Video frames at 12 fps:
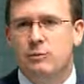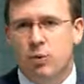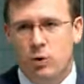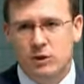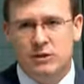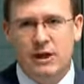
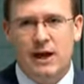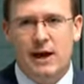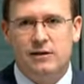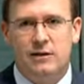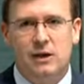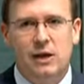pointed
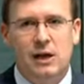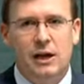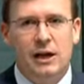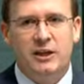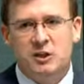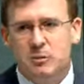out,
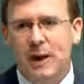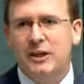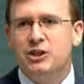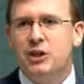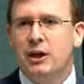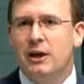
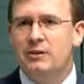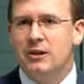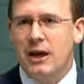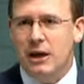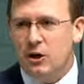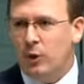expenditure has
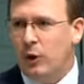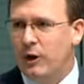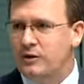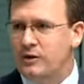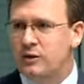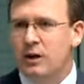
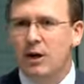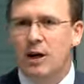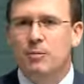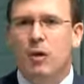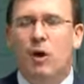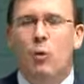increased
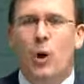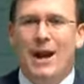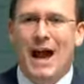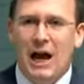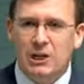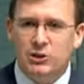by
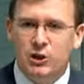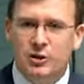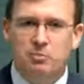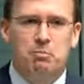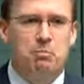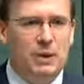$100
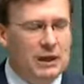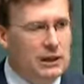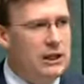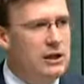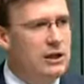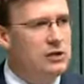
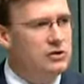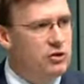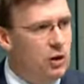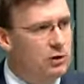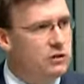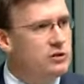billion
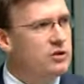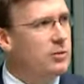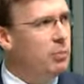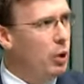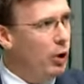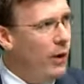
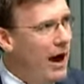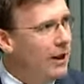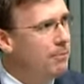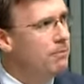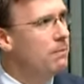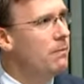per
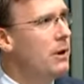annum